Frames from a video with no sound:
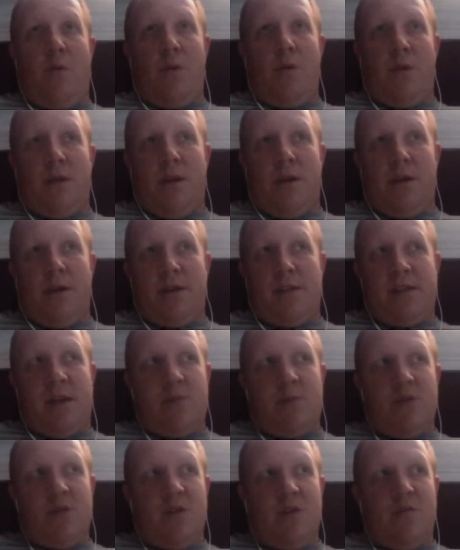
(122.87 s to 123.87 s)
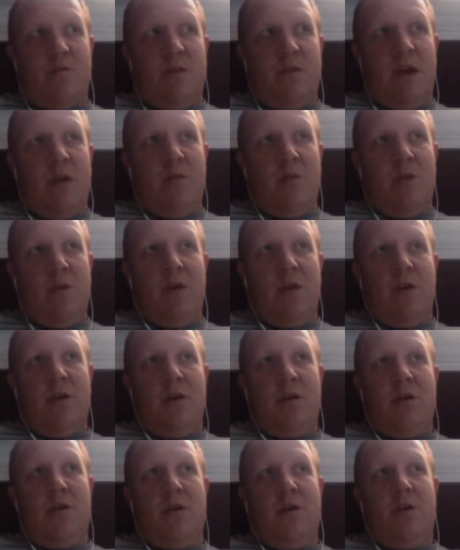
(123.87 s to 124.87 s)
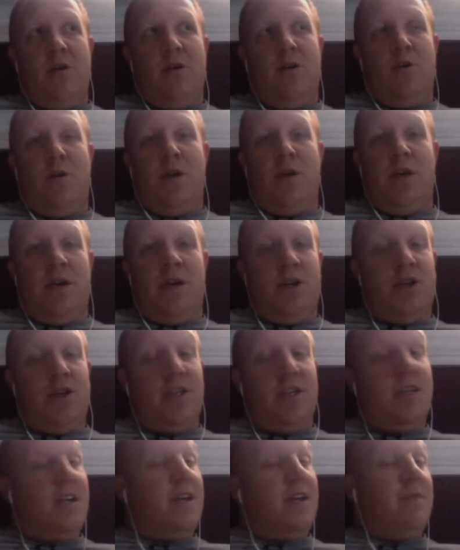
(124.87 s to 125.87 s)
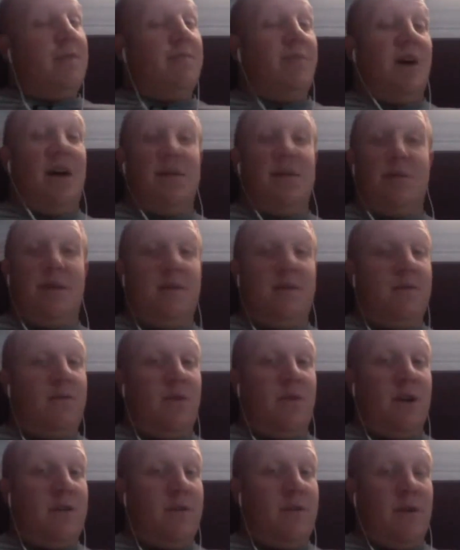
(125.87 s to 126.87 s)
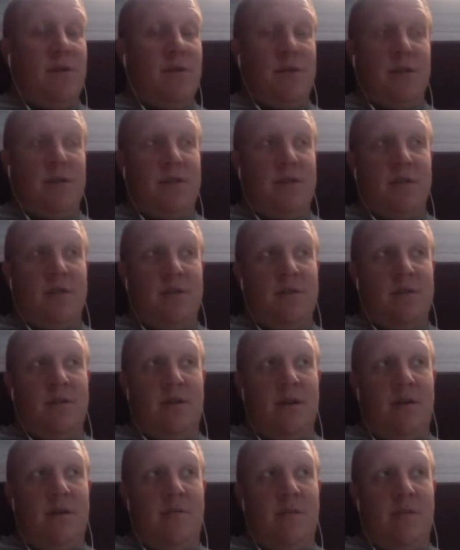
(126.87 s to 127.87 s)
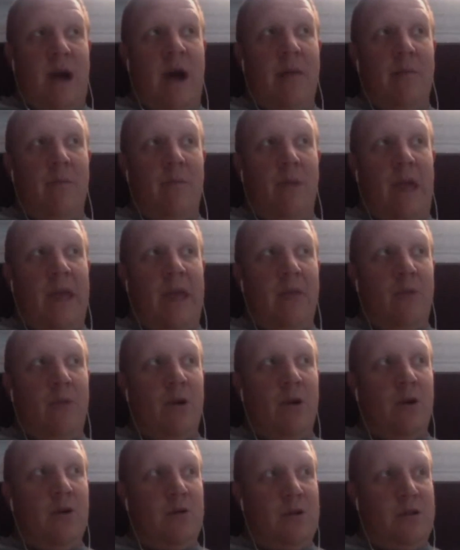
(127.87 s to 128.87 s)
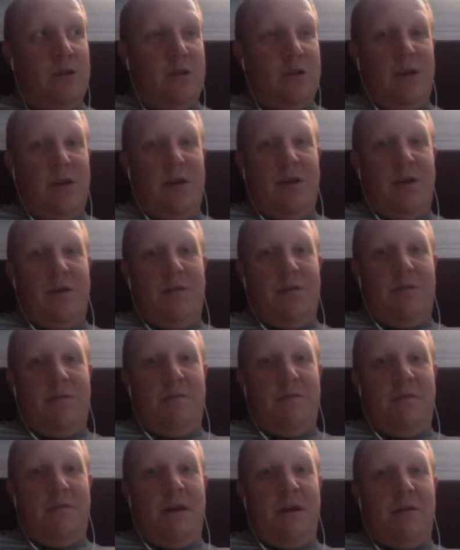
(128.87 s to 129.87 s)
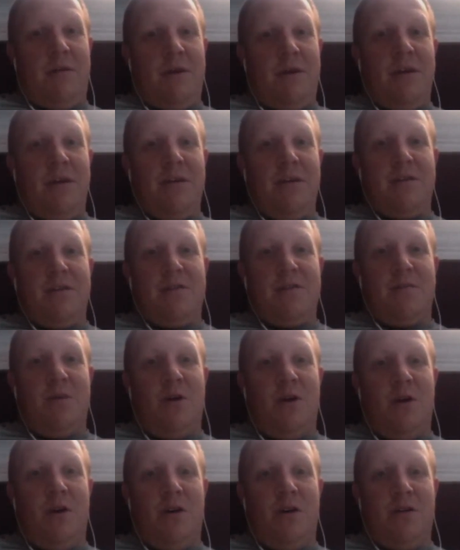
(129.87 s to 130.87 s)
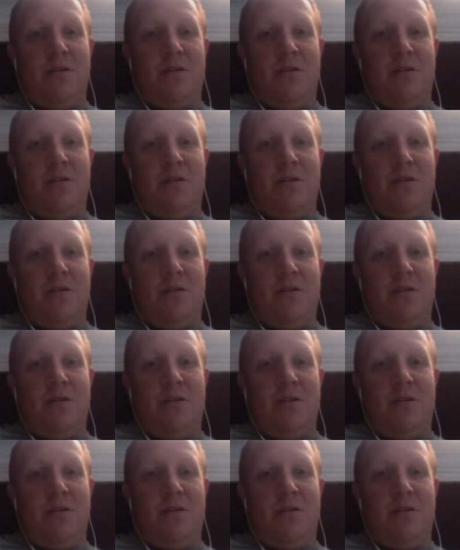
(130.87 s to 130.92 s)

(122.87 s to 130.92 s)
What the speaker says: the exception of maybe Joanna Jędrzejczyk and possibly even Ronda Rousey still. I'm in one of those very small